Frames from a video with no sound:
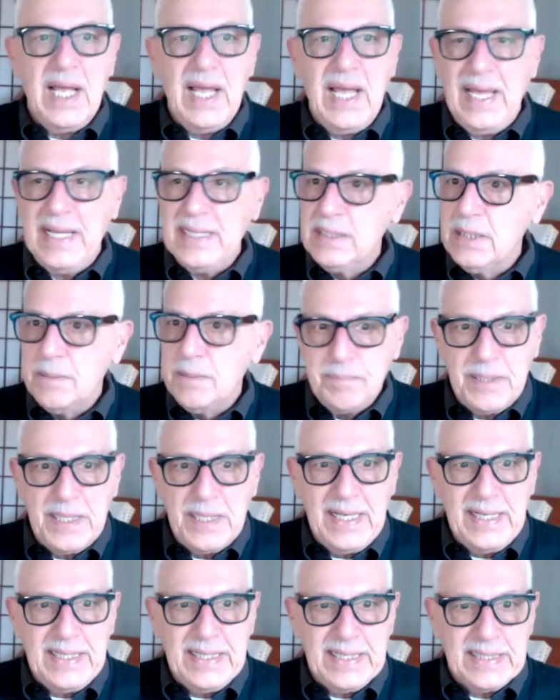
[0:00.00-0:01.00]
and
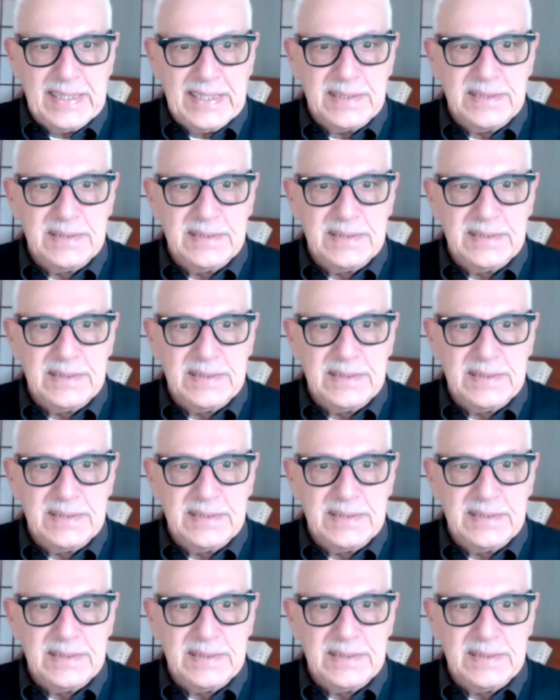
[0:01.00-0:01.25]
complaining.